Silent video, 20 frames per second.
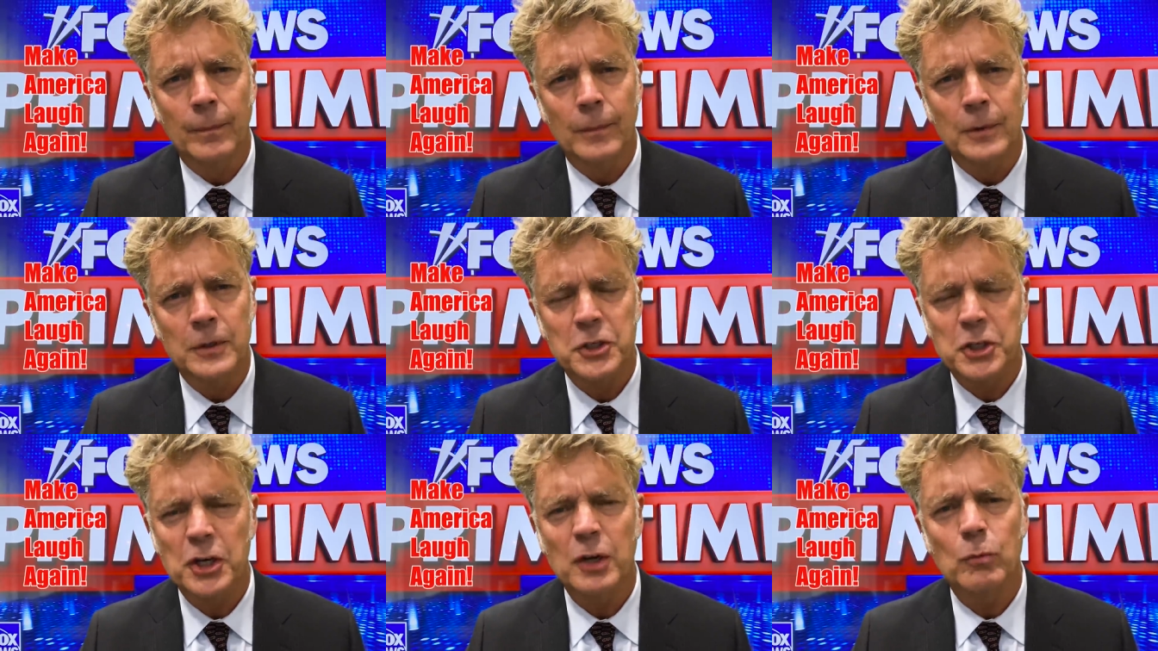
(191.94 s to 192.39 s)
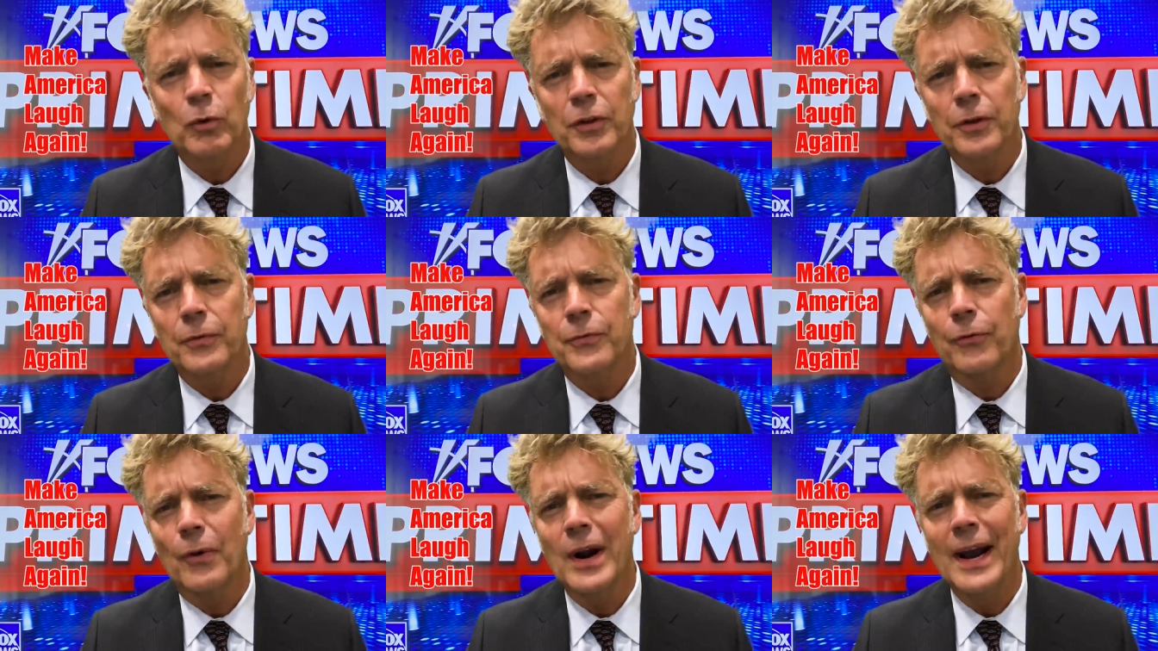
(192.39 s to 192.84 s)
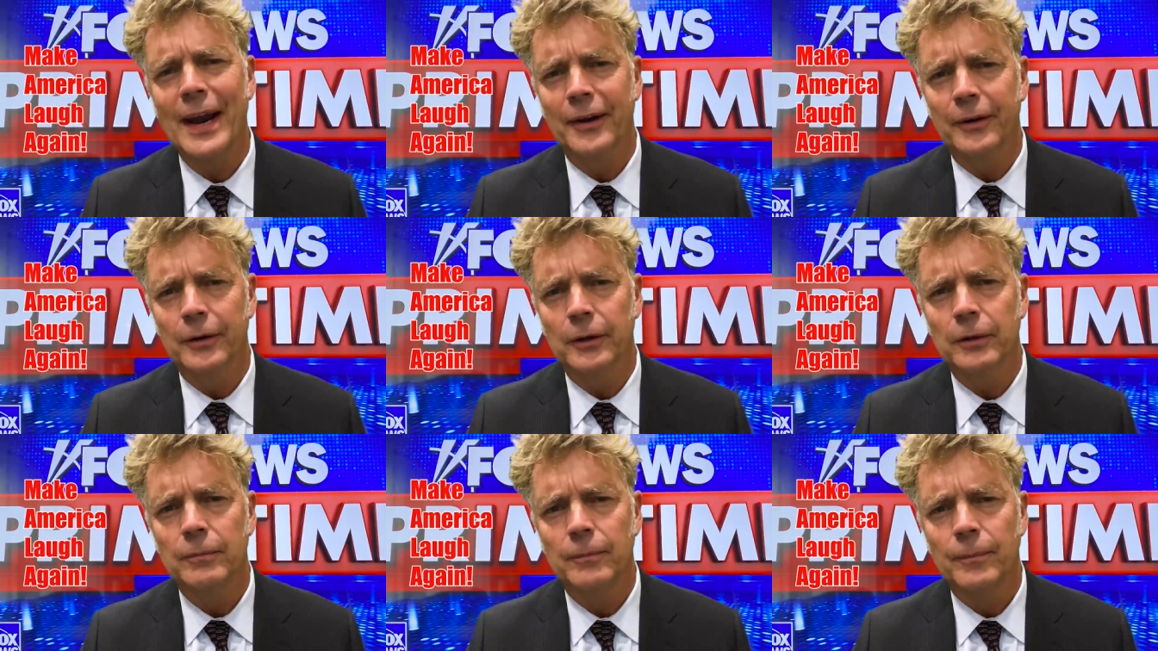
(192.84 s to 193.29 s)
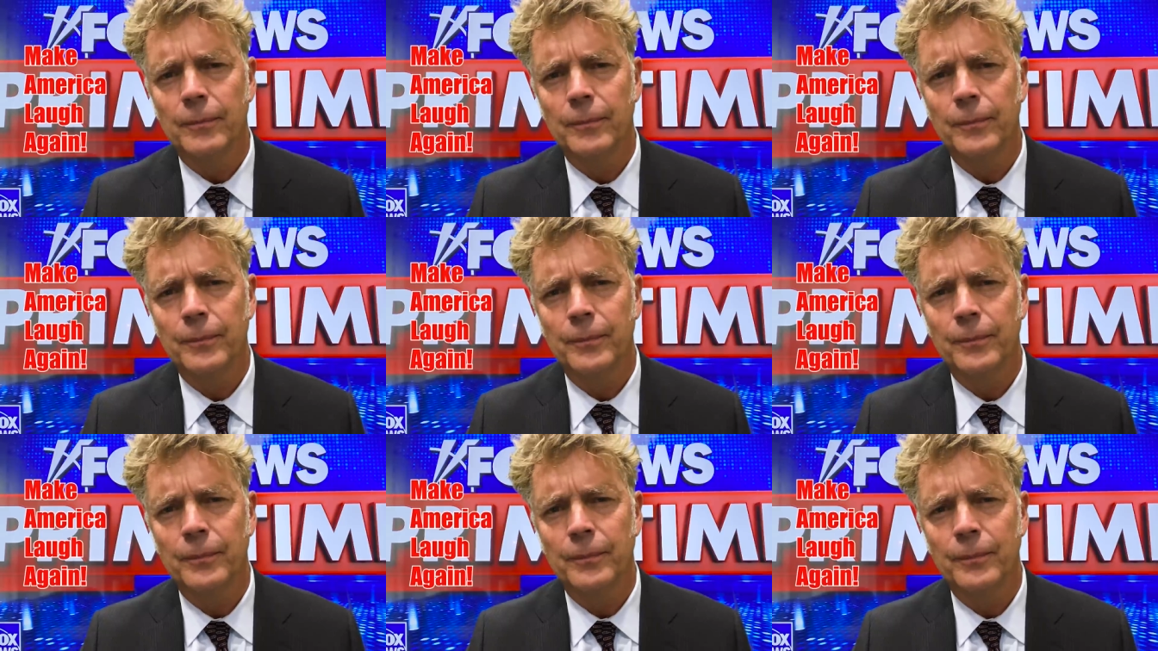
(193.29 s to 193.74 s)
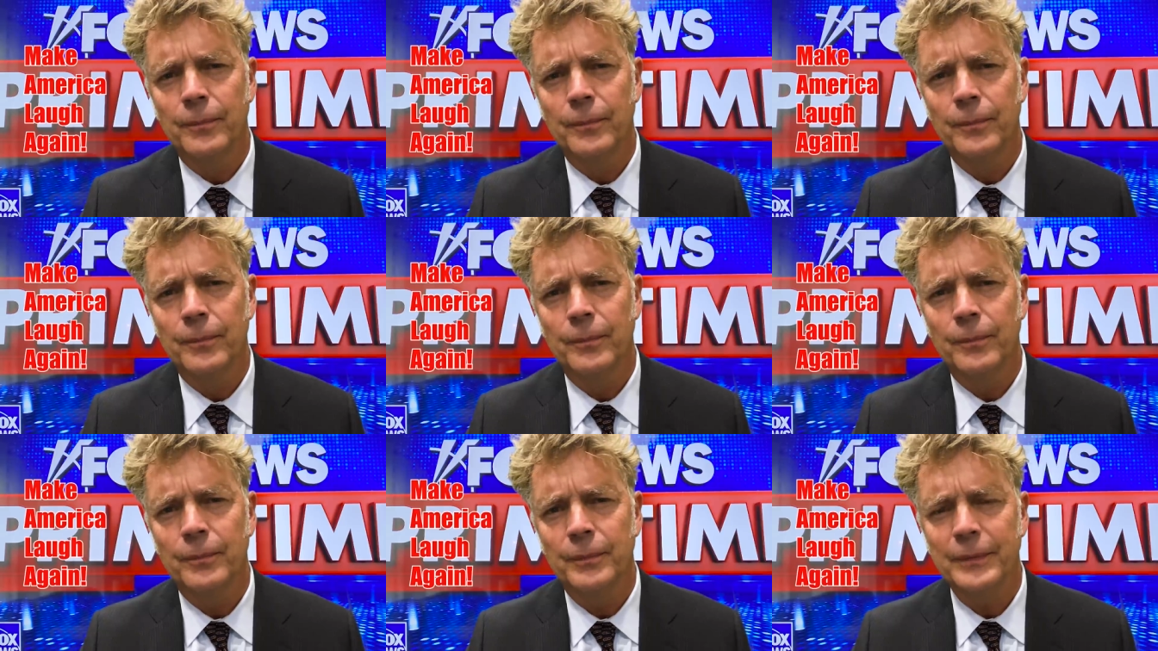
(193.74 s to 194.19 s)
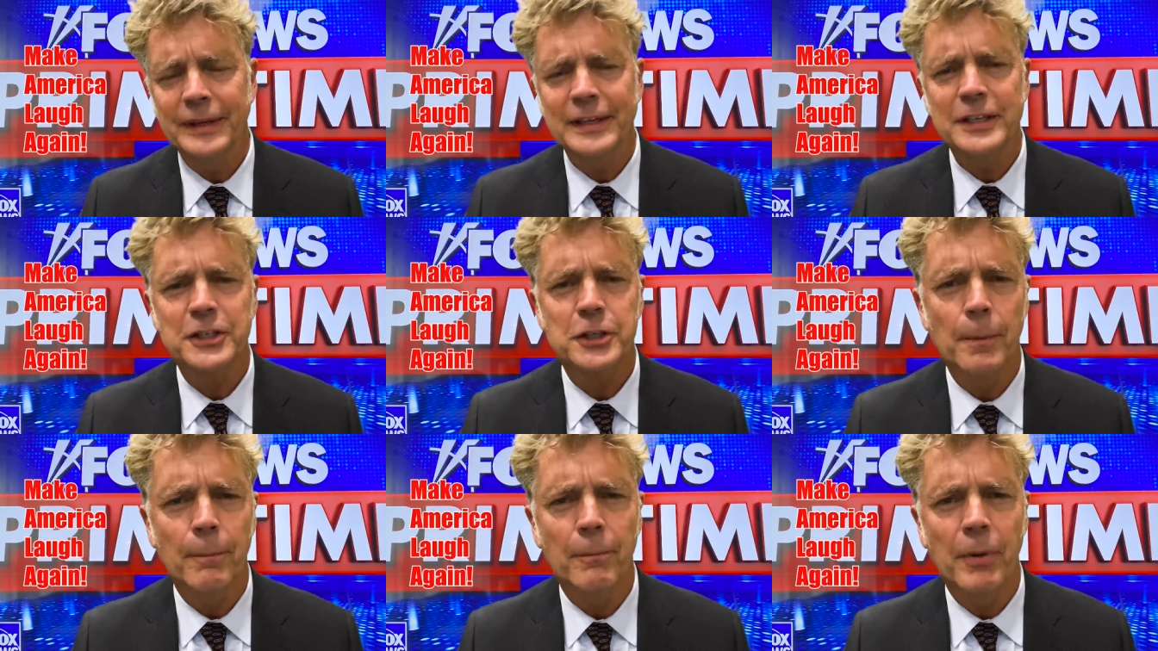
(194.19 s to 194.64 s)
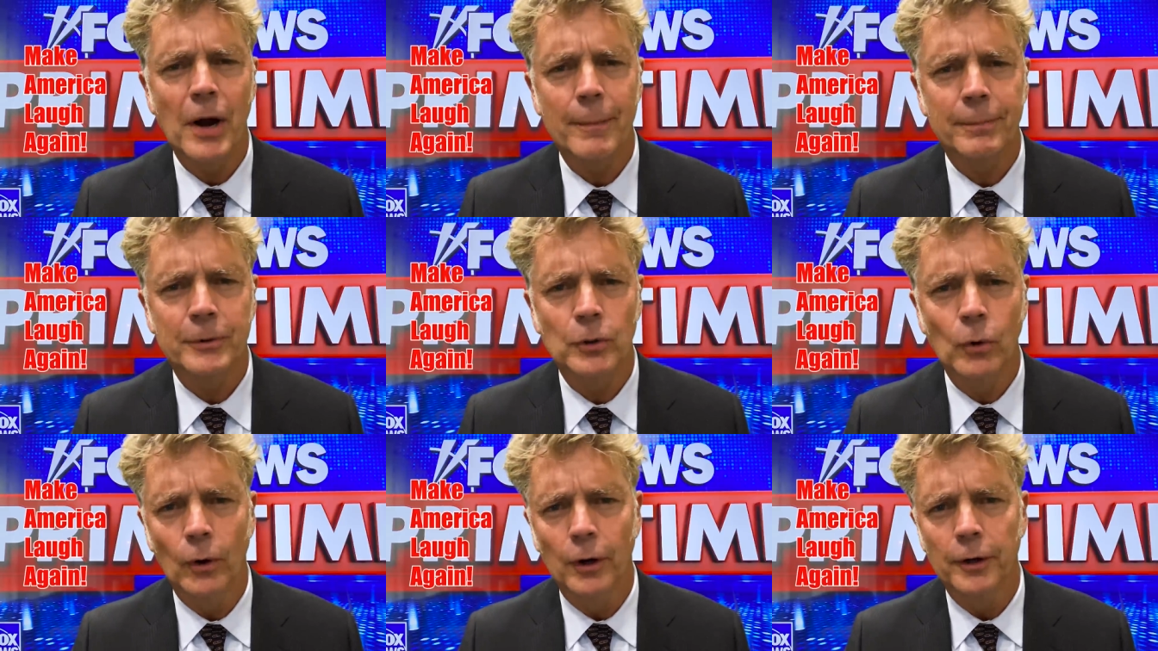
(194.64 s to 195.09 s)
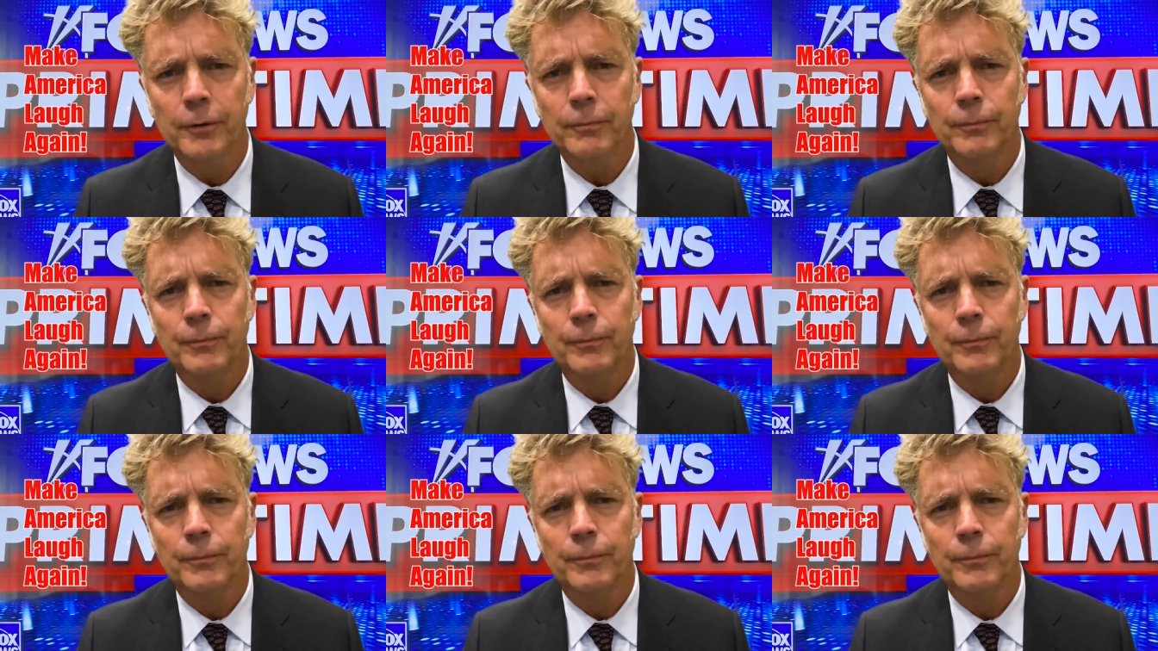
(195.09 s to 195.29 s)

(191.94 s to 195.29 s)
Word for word: sit with a friend, eat some popcorn,